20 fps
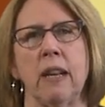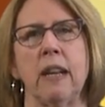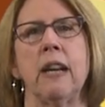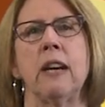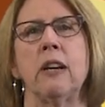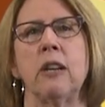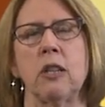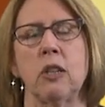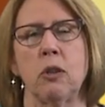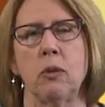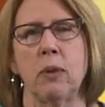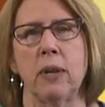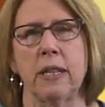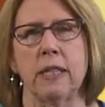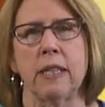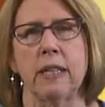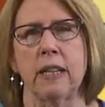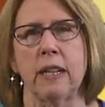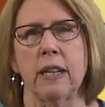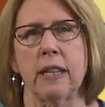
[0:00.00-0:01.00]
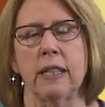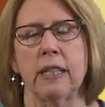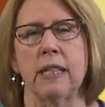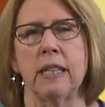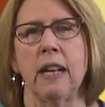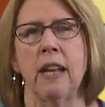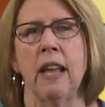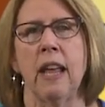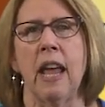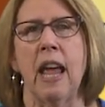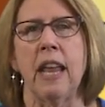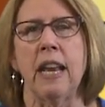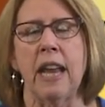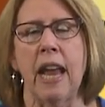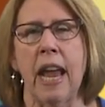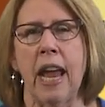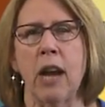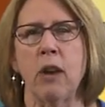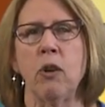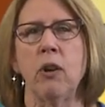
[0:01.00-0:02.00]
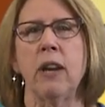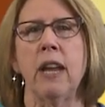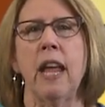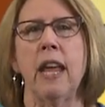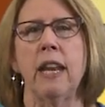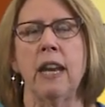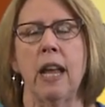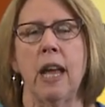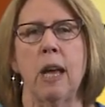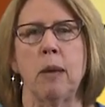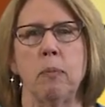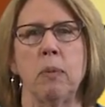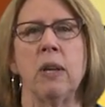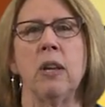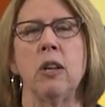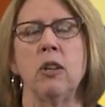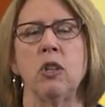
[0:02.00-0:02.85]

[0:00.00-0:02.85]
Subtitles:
characteristics and aggregate up